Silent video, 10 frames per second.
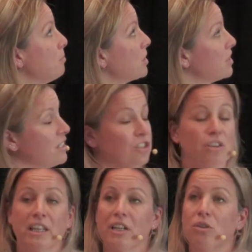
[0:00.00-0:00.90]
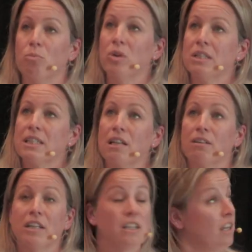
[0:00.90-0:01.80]
because I had to try and get it on one
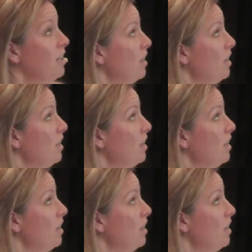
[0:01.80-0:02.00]
slide.